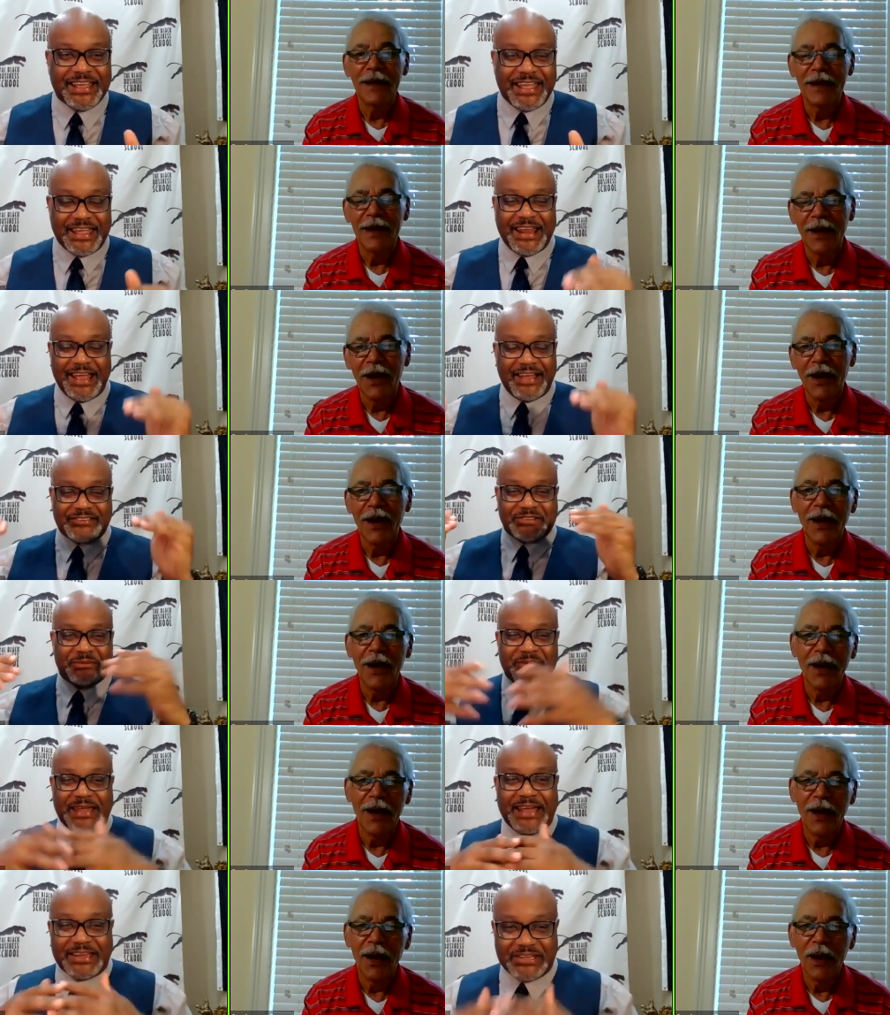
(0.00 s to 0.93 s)
Speaker 1: and have some
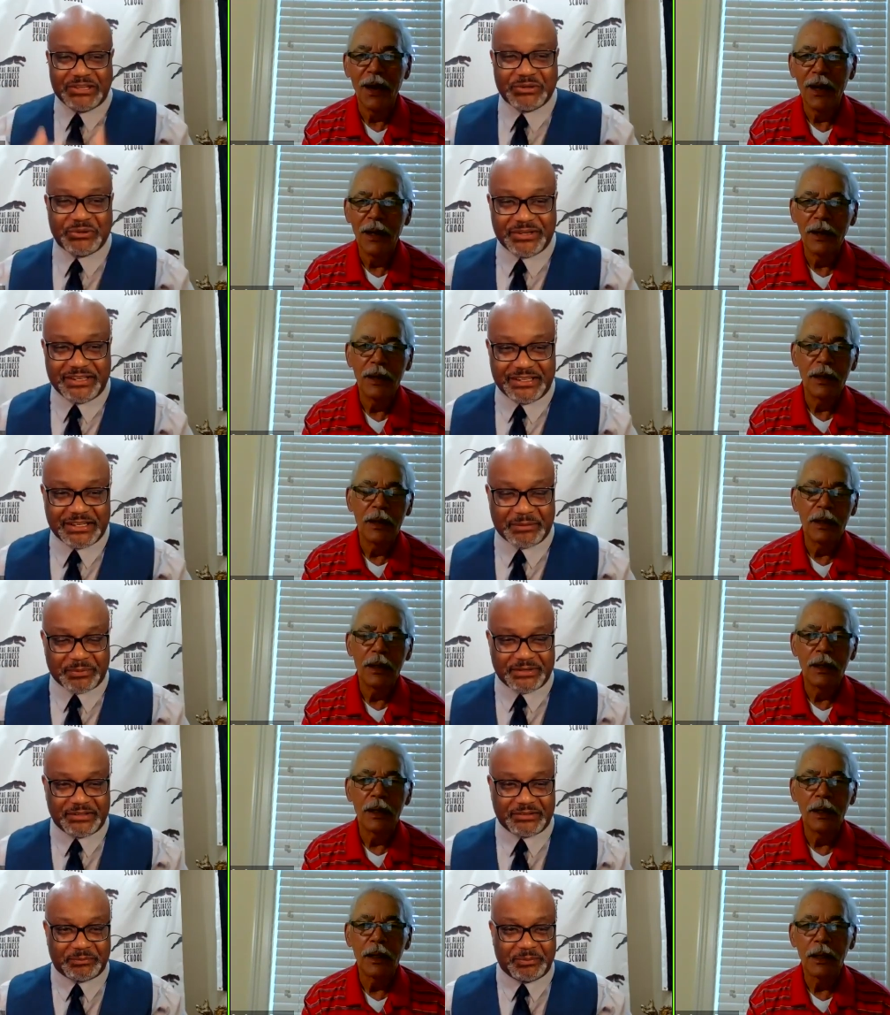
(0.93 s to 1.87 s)
Black unity up in
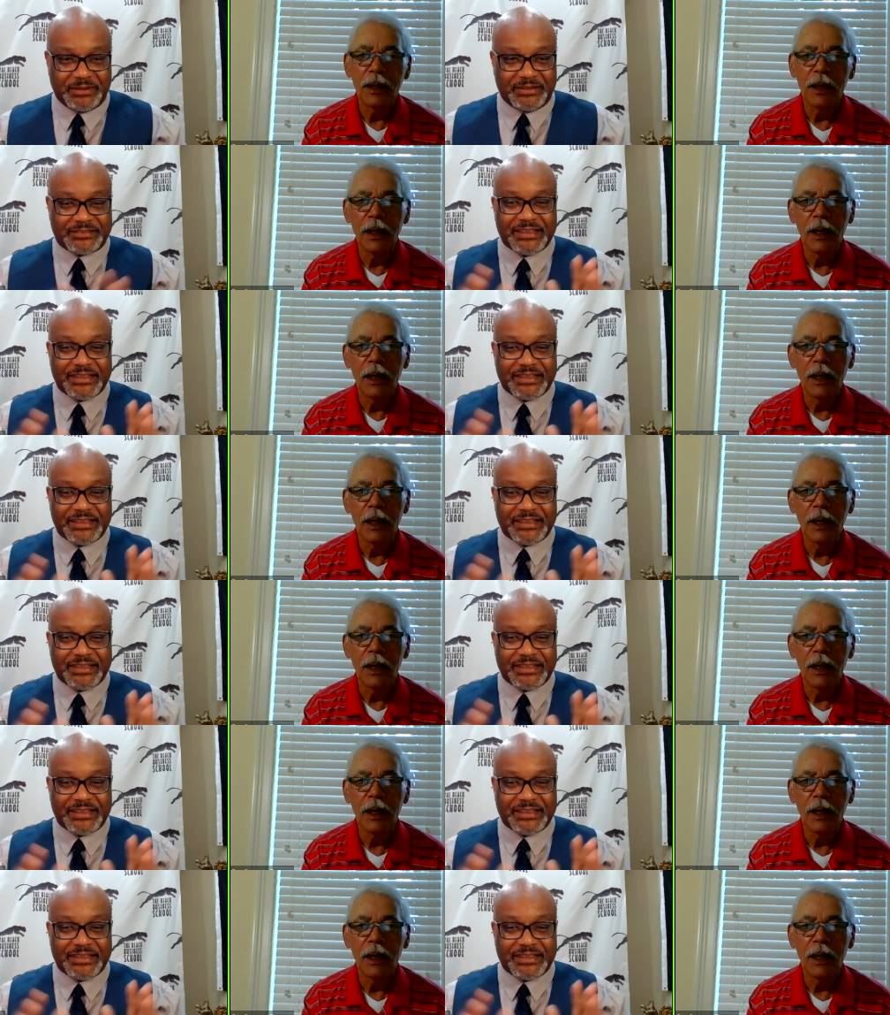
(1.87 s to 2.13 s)
this piece.